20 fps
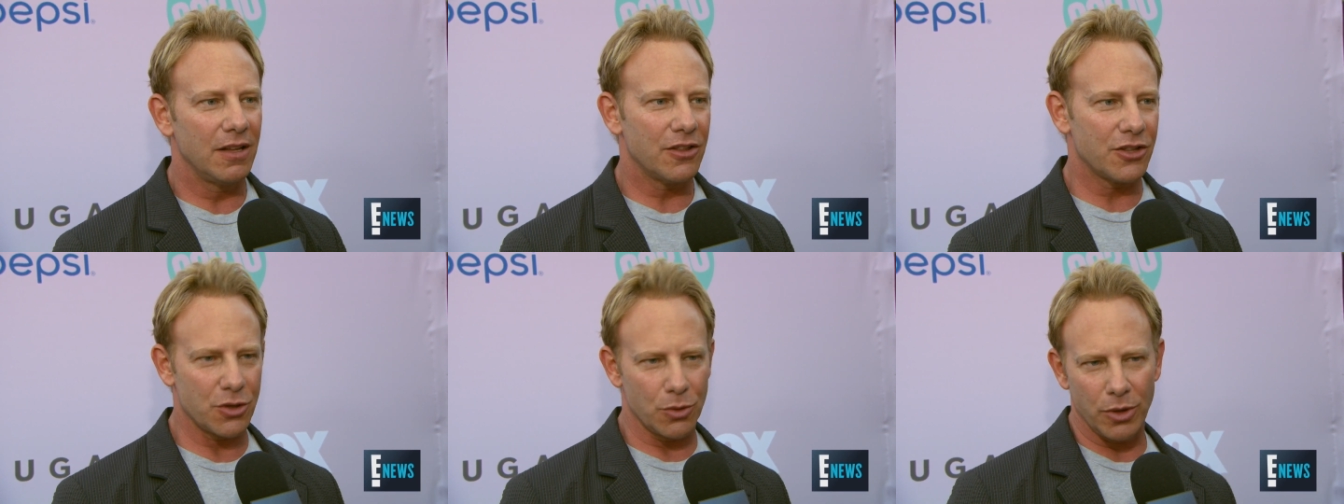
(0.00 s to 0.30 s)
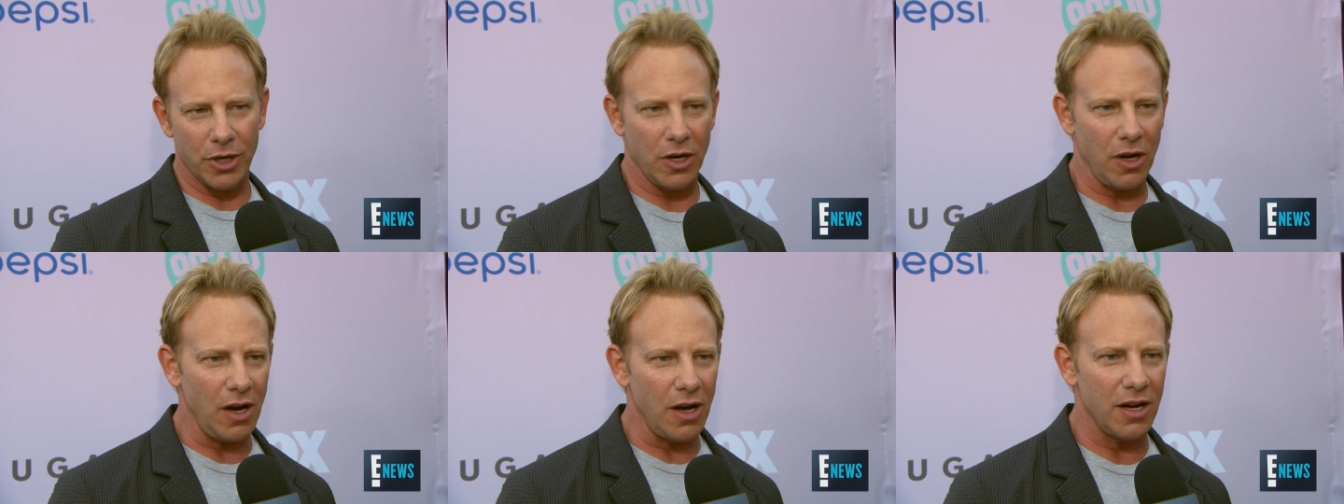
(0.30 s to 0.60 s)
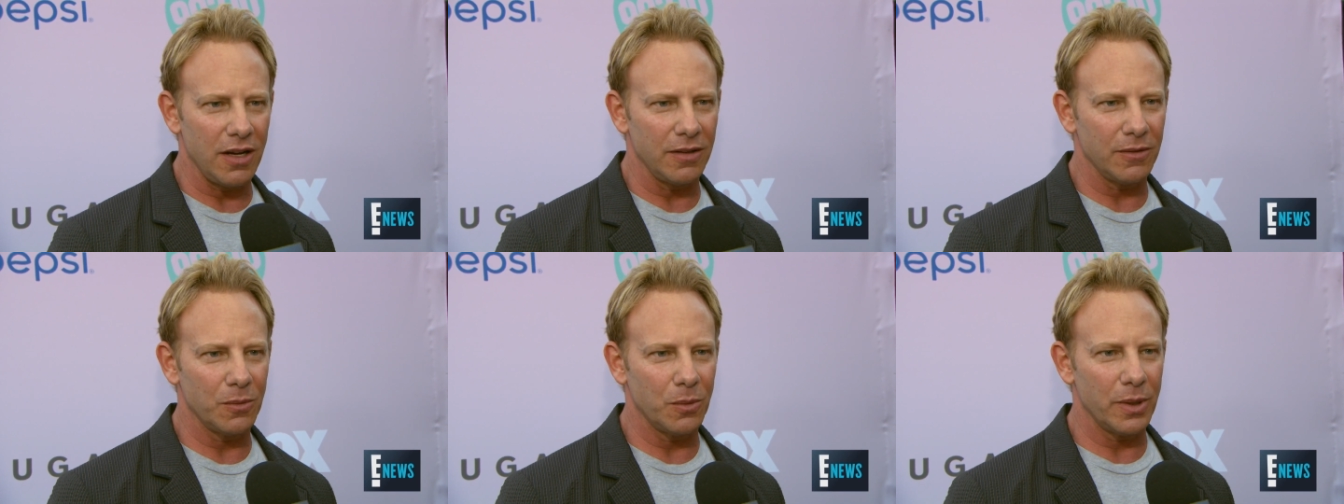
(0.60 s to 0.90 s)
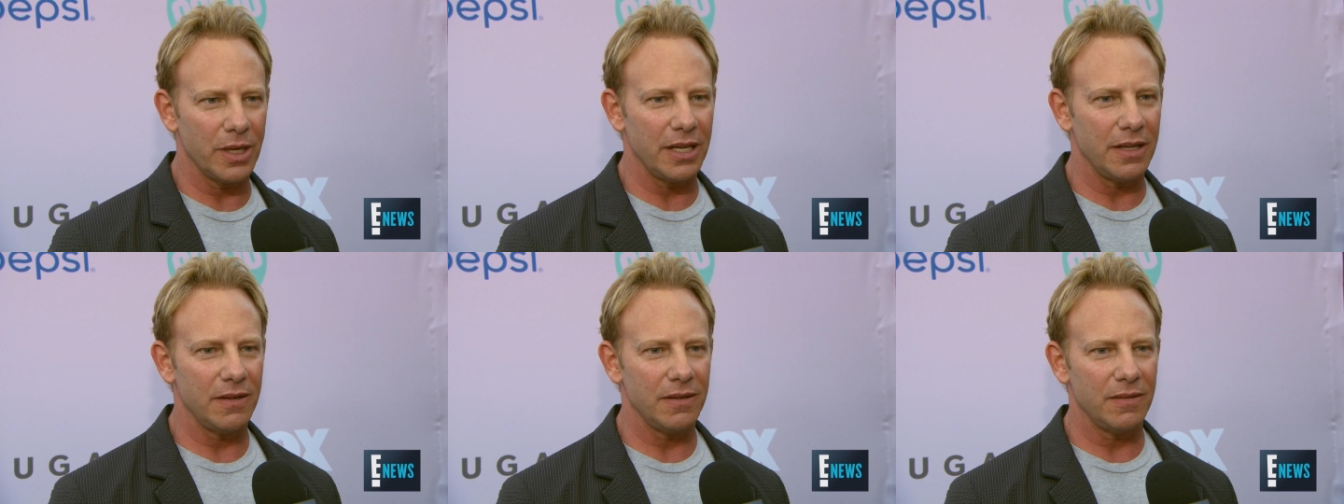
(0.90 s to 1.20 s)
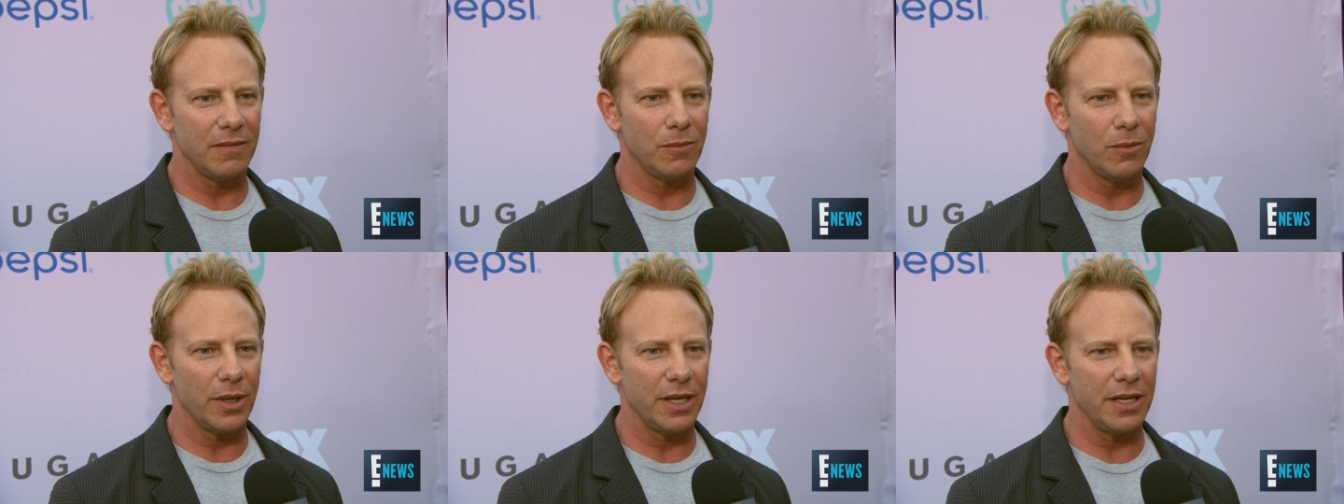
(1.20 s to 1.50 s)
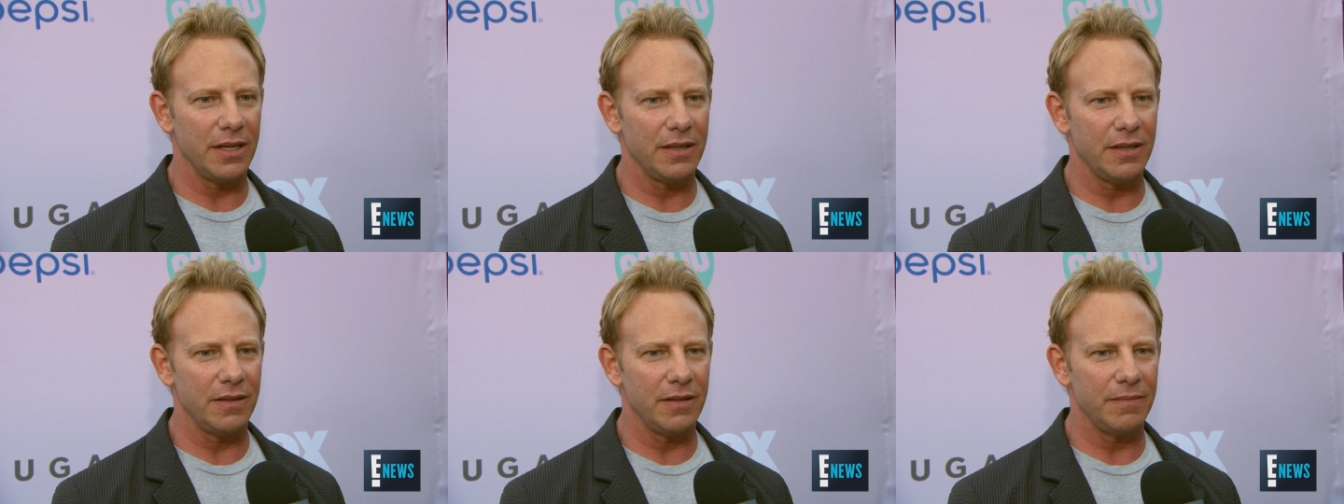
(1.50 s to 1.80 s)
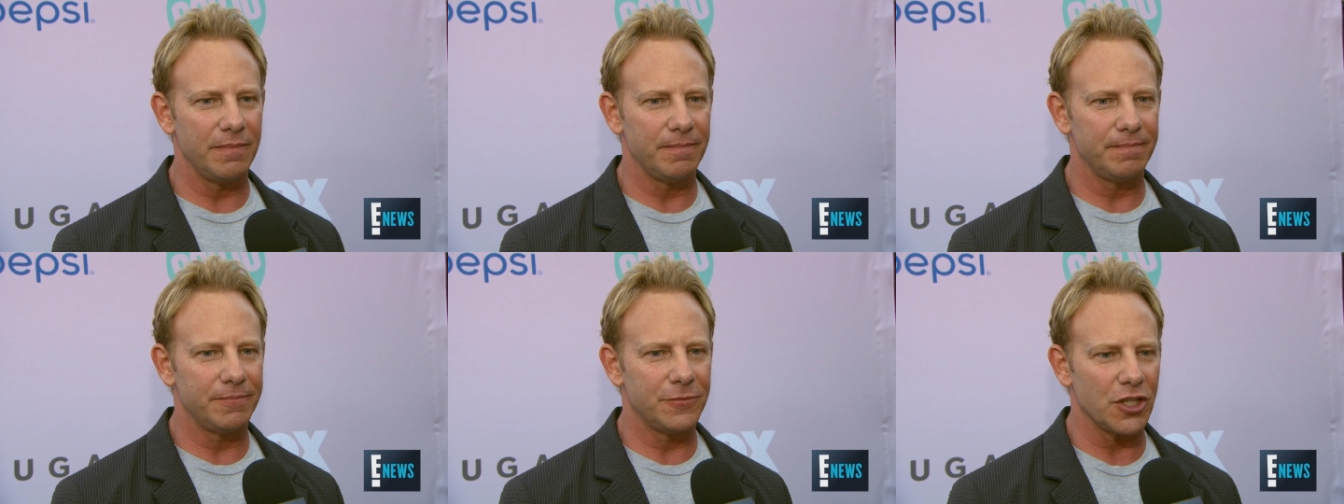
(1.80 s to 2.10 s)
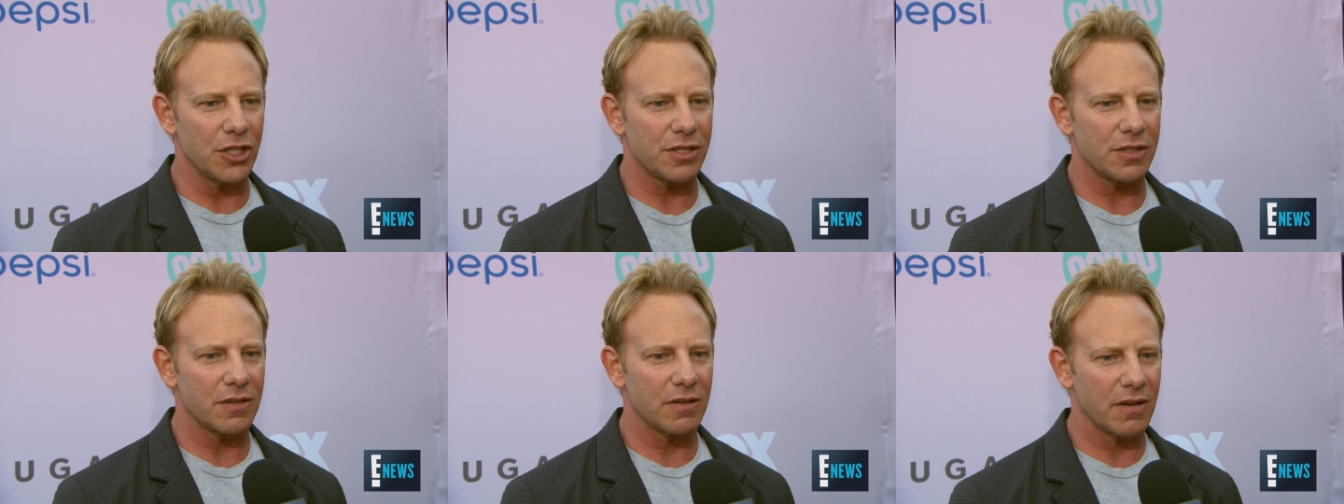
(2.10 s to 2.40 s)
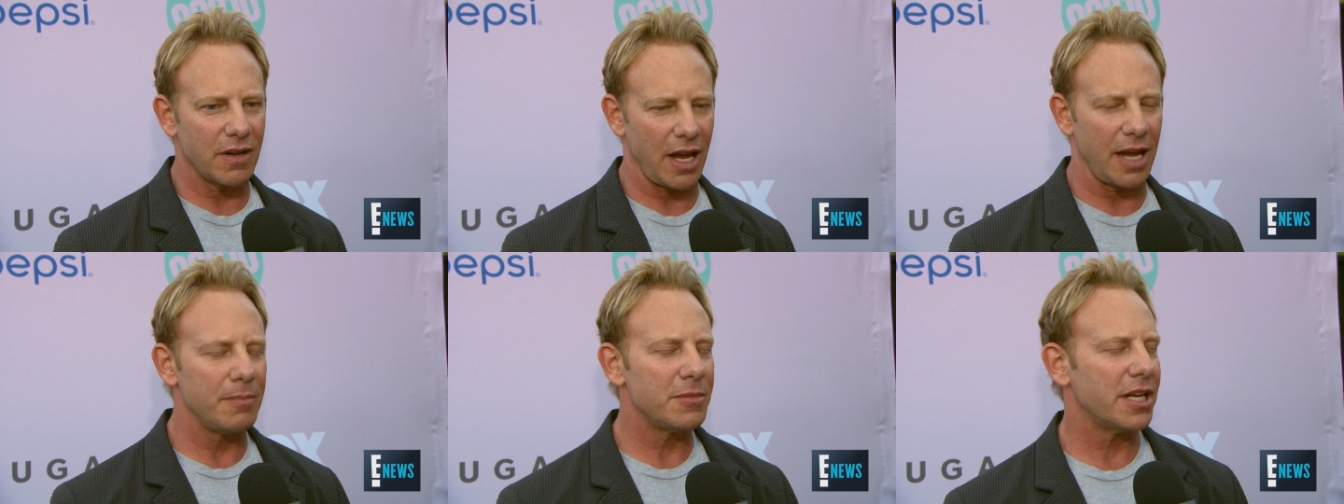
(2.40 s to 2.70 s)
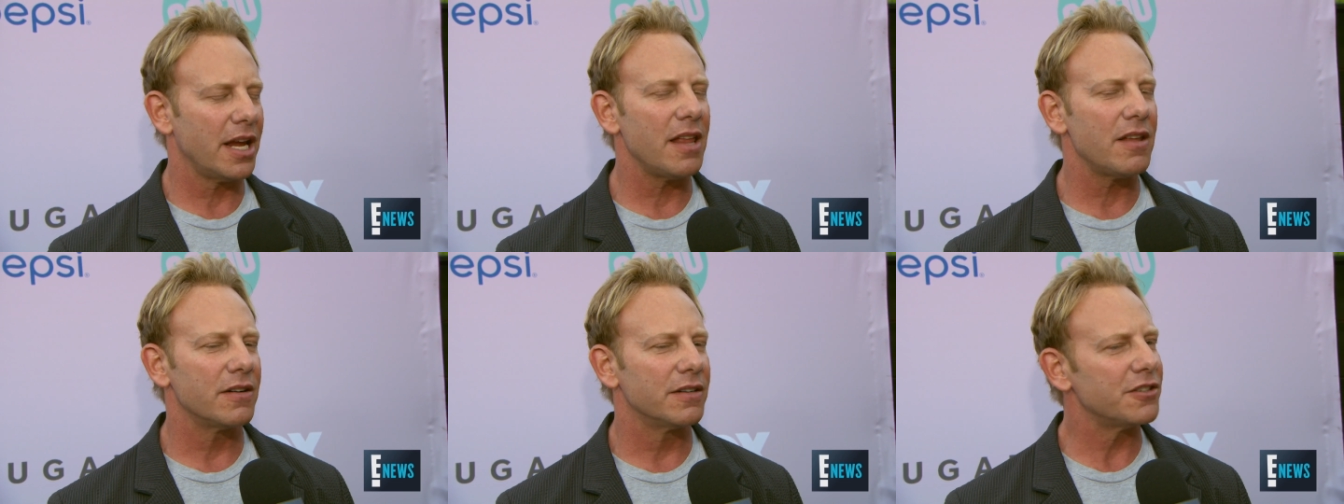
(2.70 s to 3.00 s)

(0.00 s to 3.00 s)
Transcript: through it all, we we just came together,